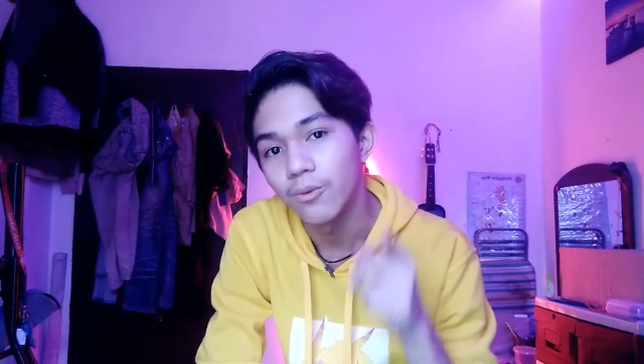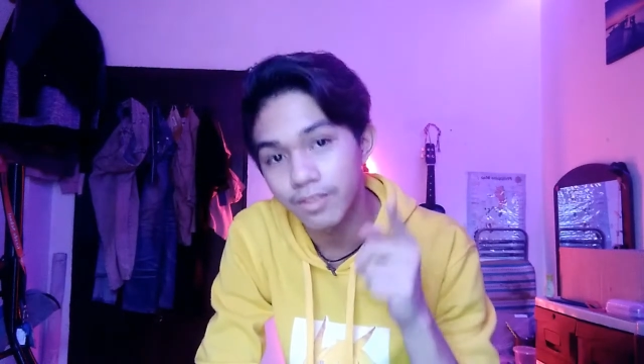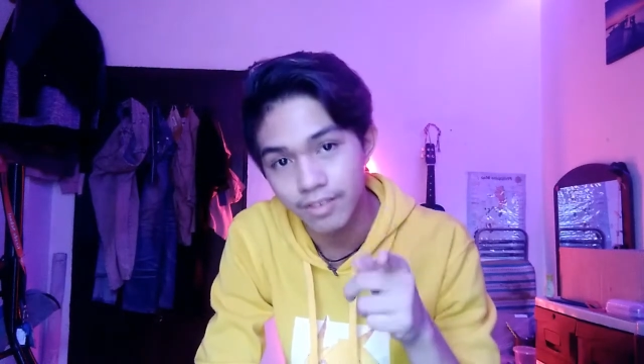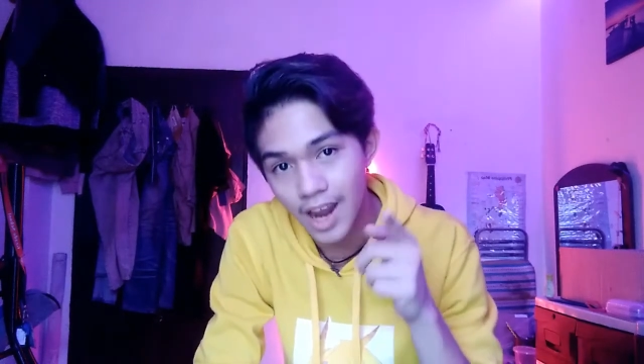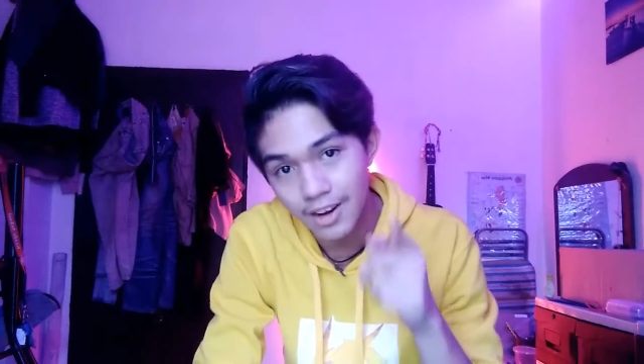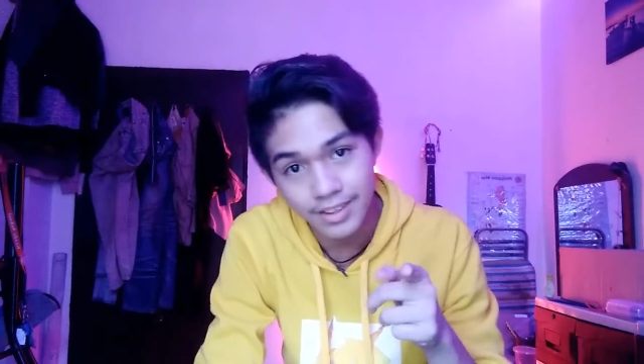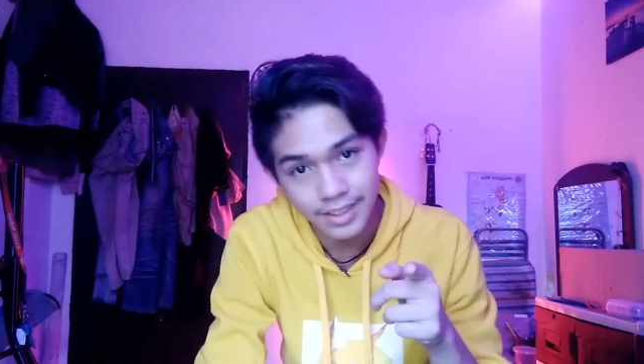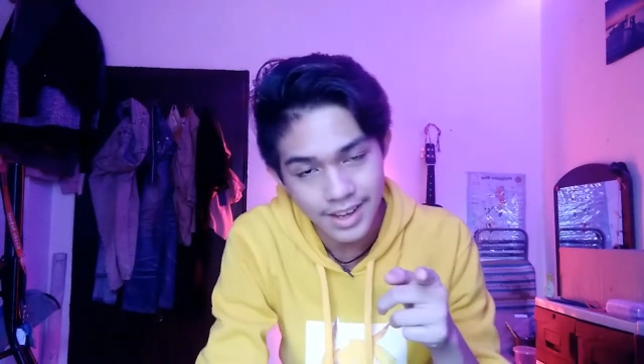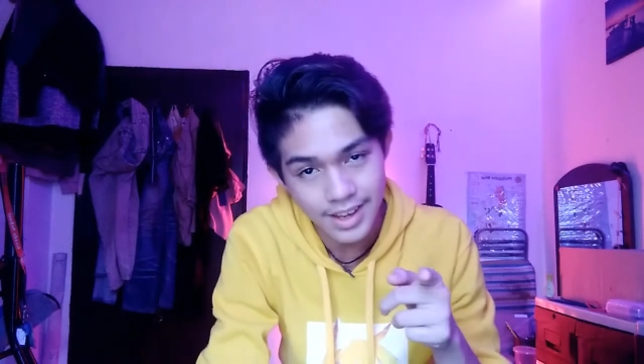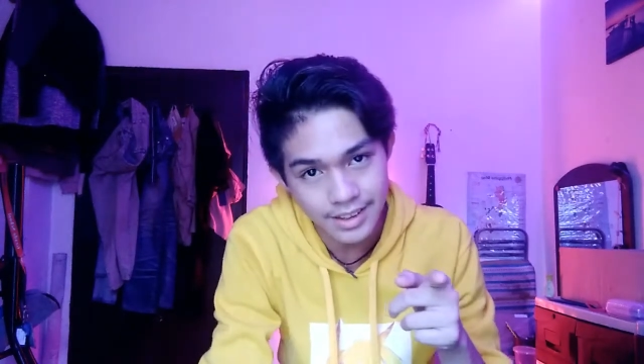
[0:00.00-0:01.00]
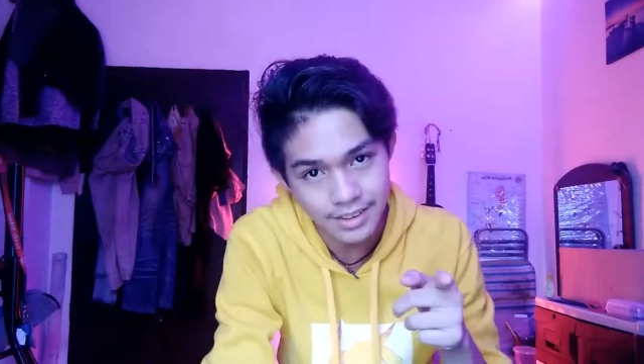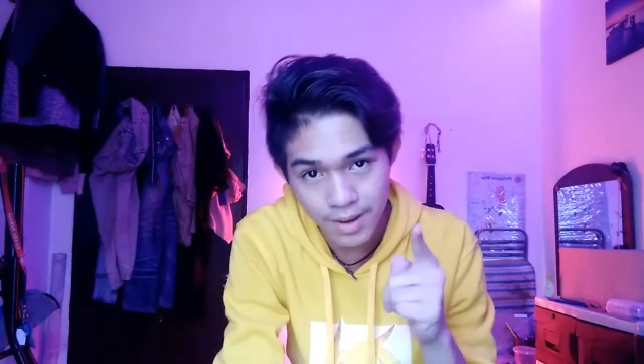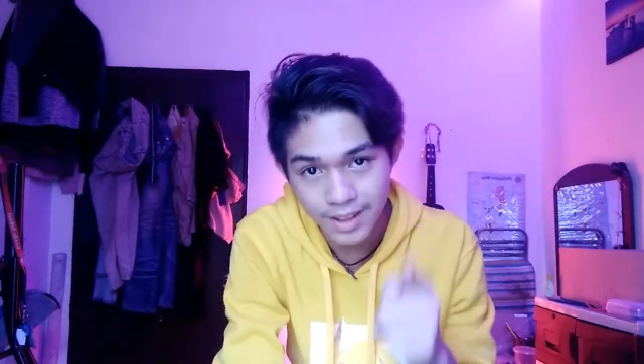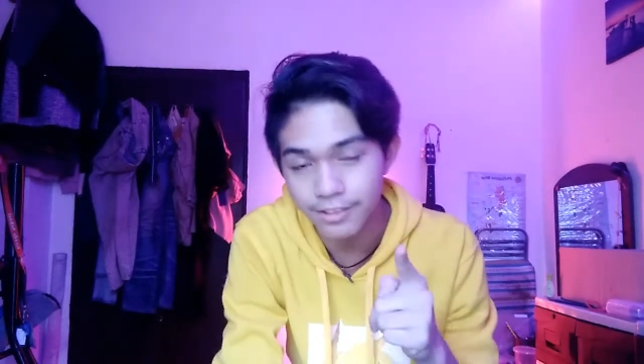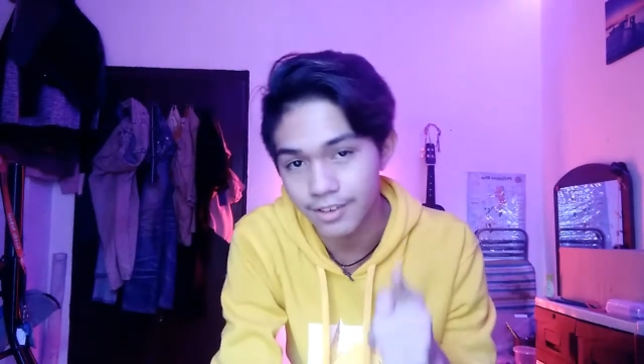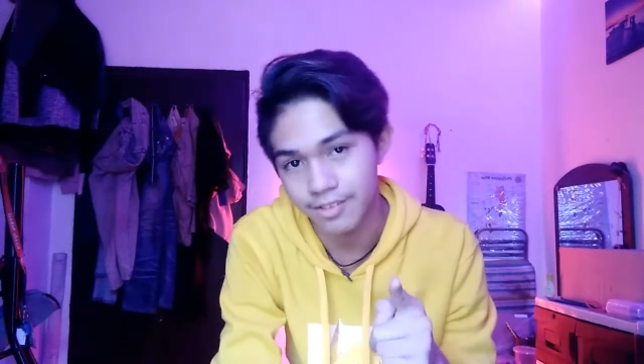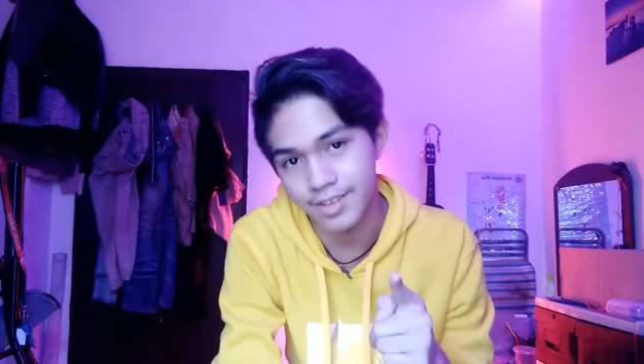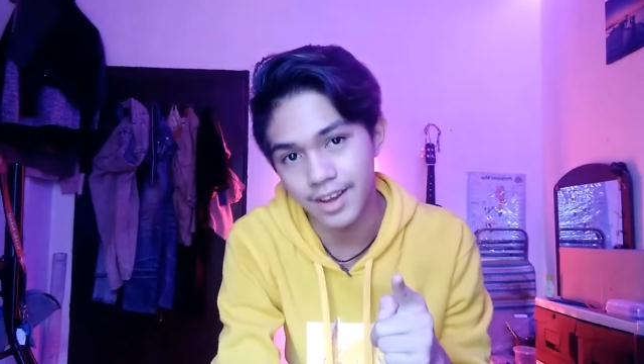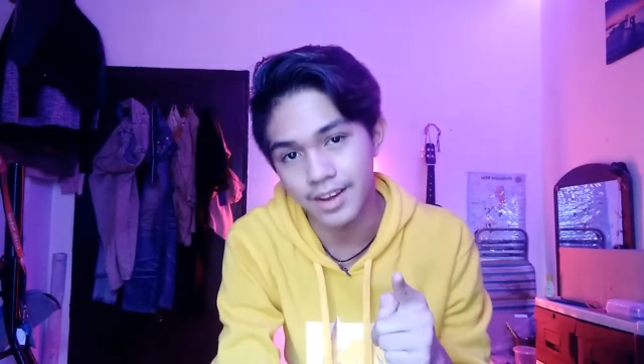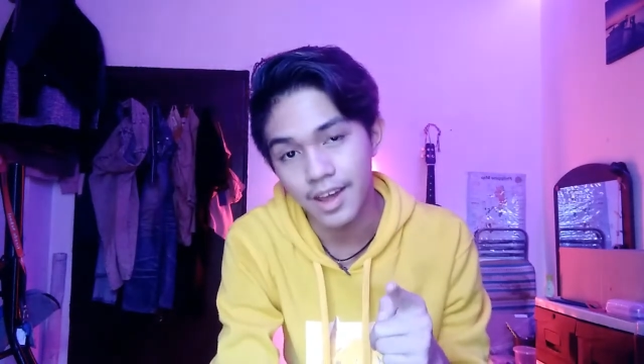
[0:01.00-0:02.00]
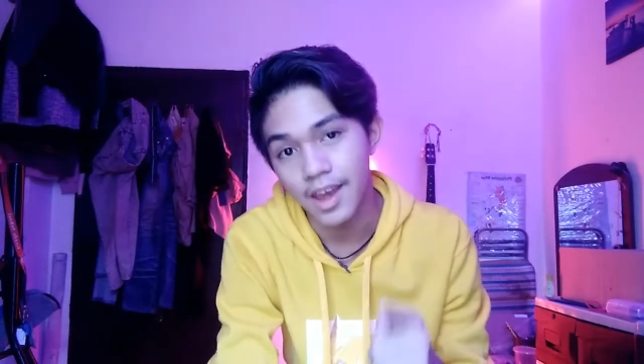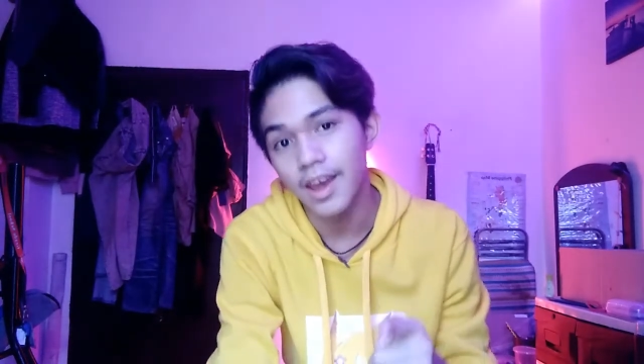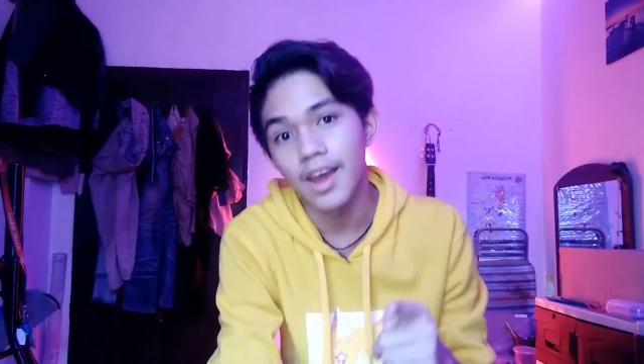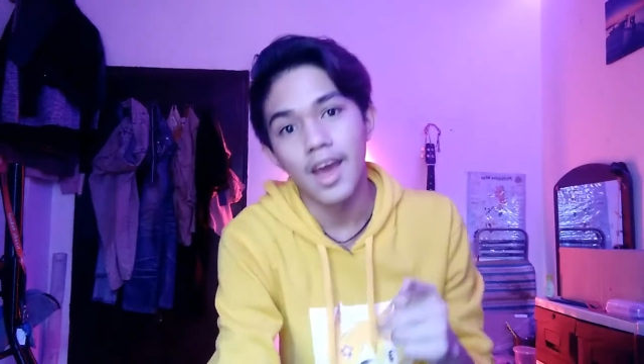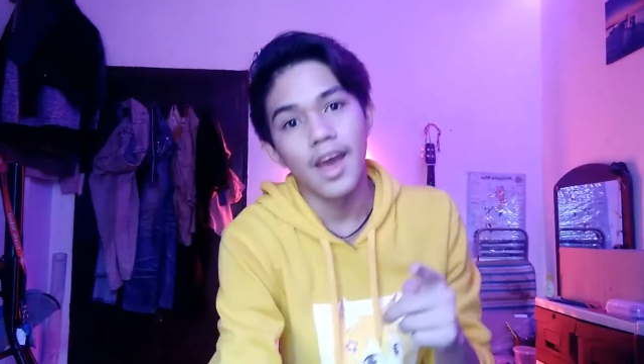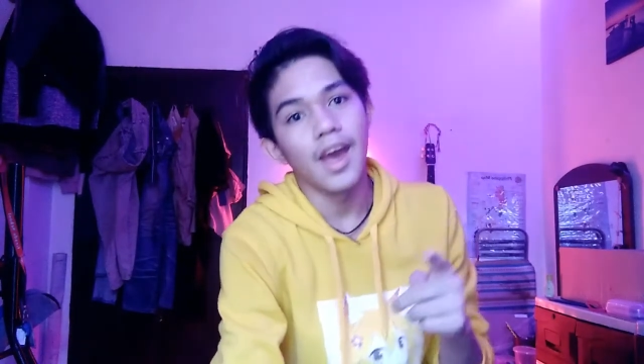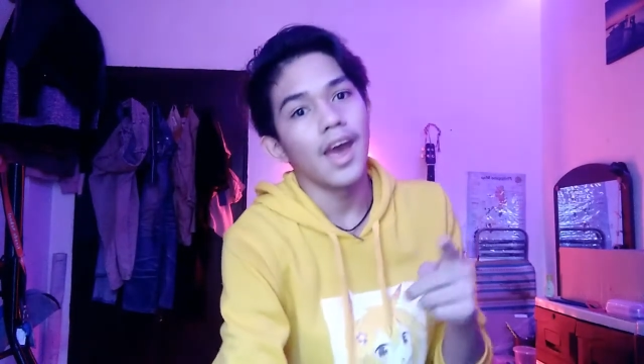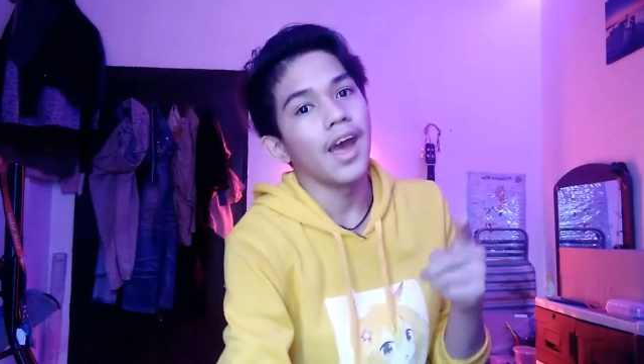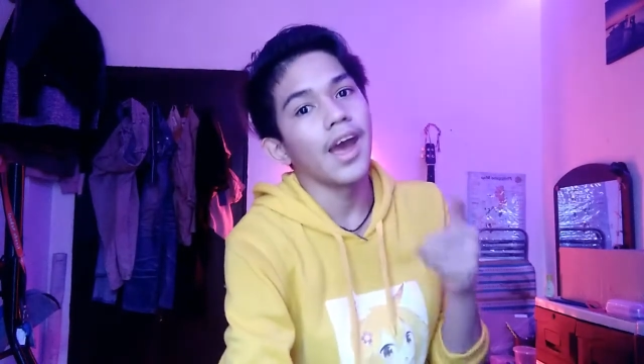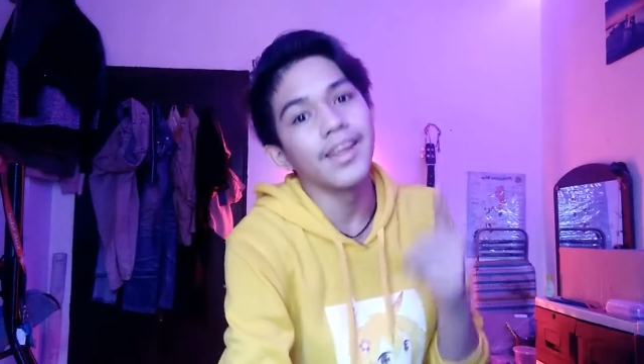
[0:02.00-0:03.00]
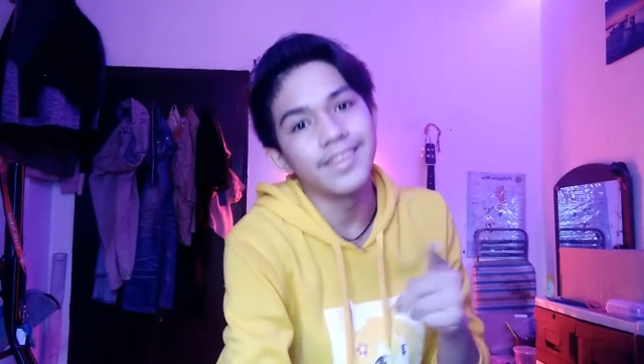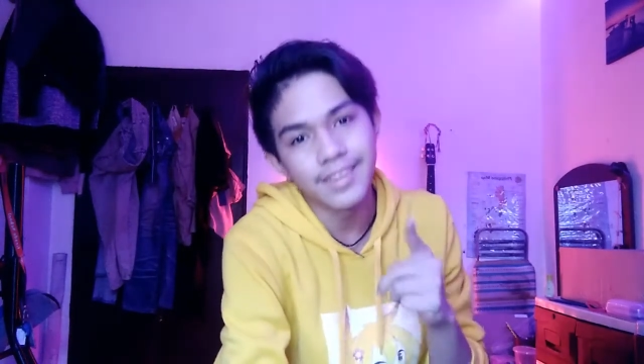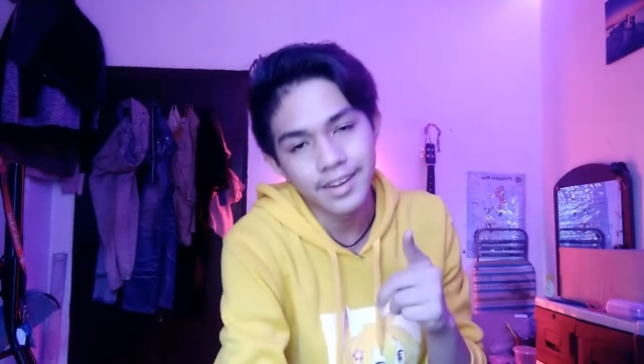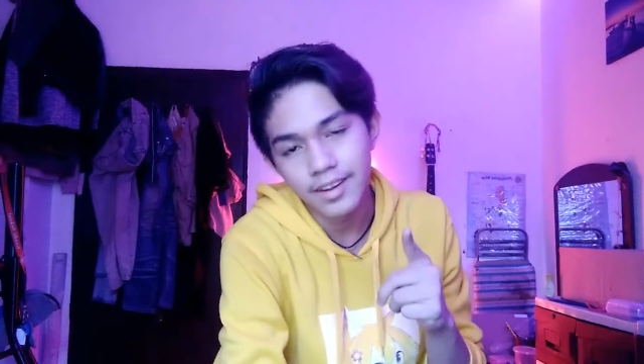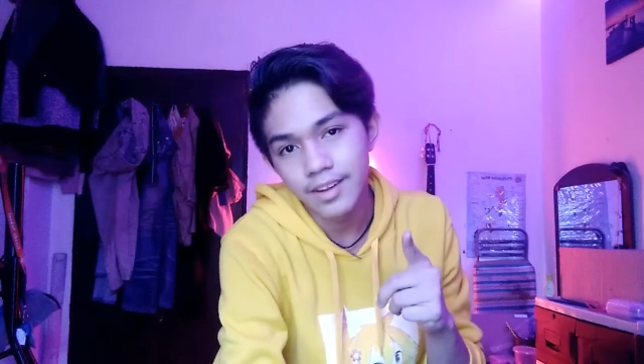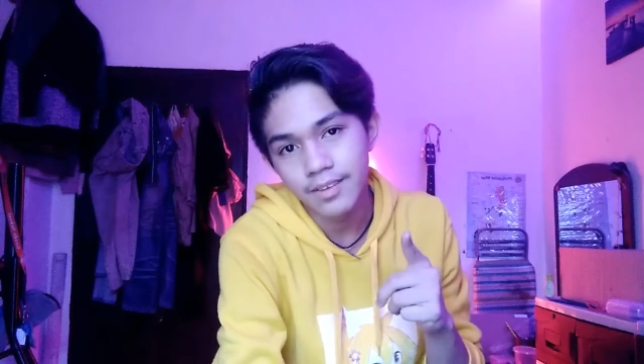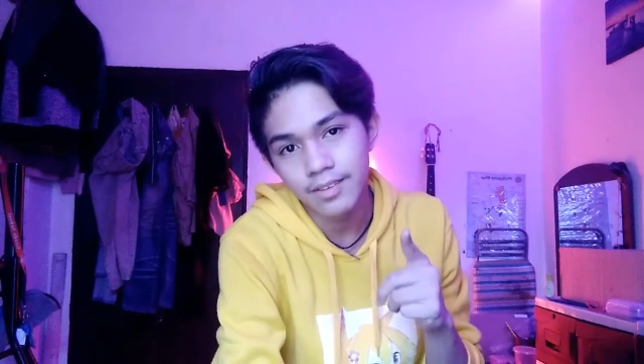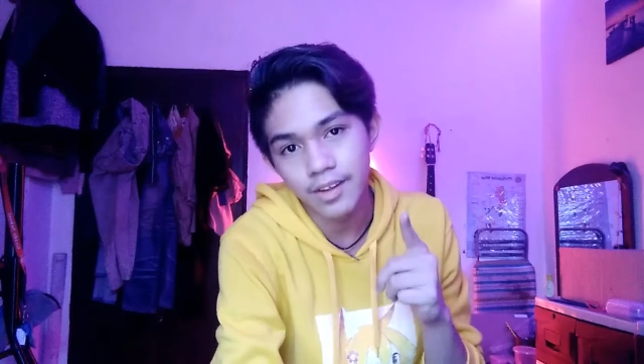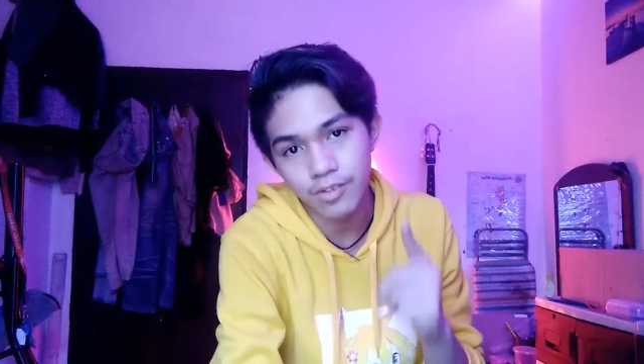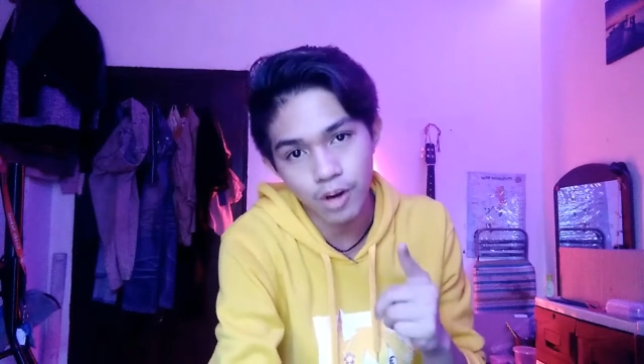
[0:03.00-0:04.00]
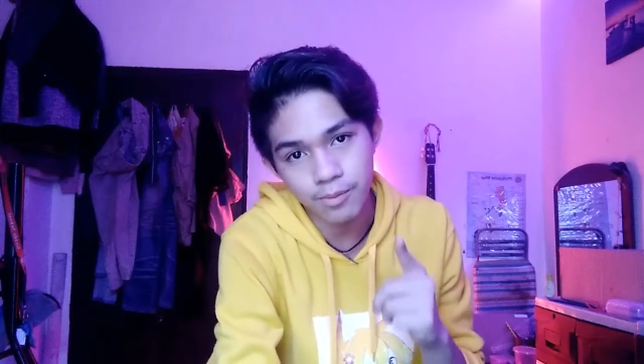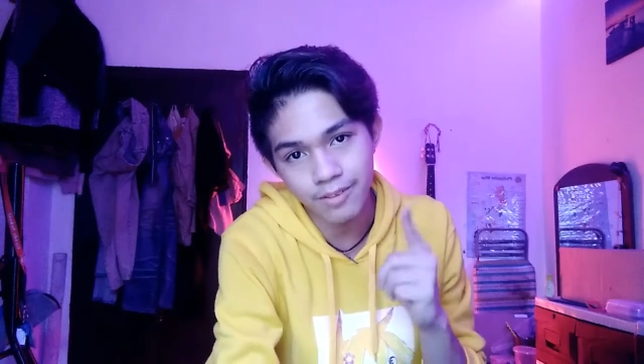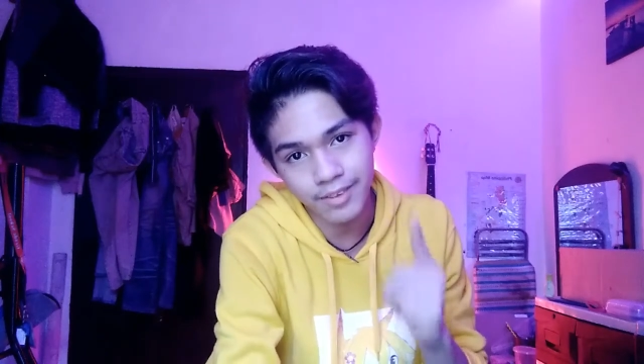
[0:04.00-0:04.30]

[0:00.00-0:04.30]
was guaranteed to be interesting and deserves a